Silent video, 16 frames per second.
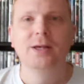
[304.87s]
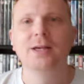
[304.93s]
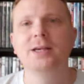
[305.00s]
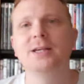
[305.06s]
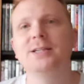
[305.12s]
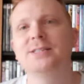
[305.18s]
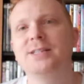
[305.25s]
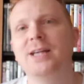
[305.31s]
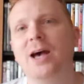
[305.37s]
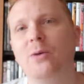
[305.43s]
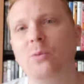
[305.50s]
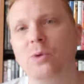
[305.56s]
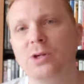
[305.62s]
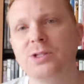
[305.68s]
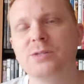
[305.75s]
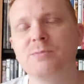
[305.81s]
is that
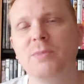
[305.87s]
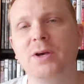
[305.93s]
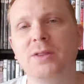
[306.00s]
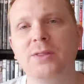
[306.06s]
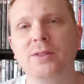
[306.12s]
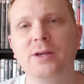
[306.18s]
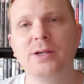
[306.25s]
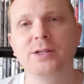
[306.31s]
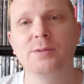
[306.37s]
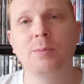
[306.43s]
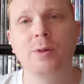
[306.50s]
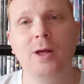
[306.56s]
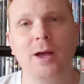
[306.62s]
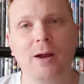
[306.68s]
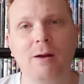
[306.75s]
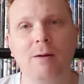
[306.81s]
Will Smith is a
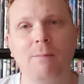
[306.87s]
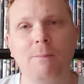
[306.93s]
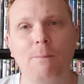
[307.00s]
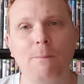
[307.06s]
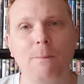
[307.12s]
player